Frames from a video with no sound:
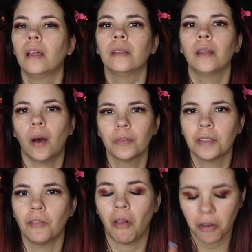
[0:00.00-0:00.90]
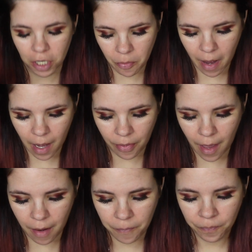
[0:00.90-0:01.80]
That was their logic behind
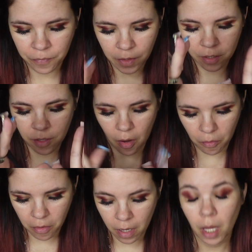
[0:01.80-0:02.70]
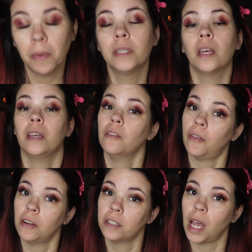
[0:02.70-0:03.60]
that. So let me tell you, the
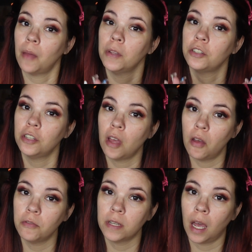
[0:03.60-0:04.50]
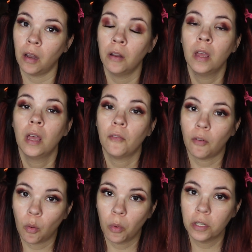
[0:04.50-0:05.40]
first time that she goes down
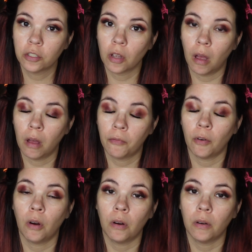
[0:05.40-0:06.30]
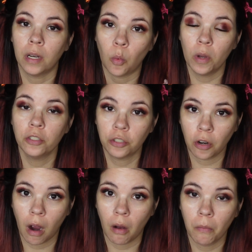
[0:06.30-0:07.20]
for a witch, in a witch
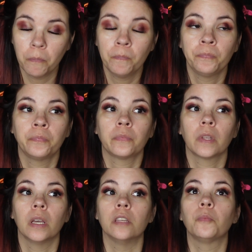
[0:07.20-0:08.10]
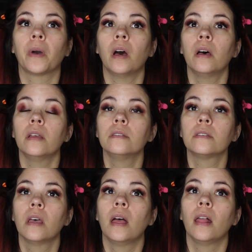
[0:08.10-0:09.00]
trial, is
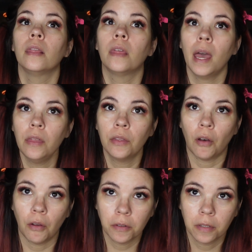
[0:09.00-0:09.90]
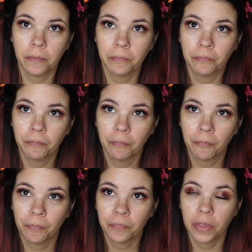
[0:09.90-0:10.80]
because they thought
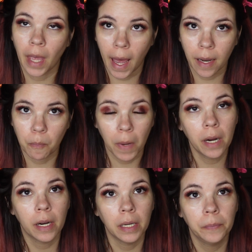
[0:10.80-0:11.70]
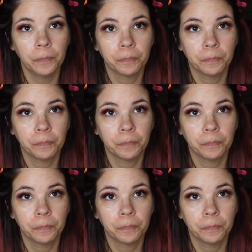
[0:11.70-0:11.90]
that Mary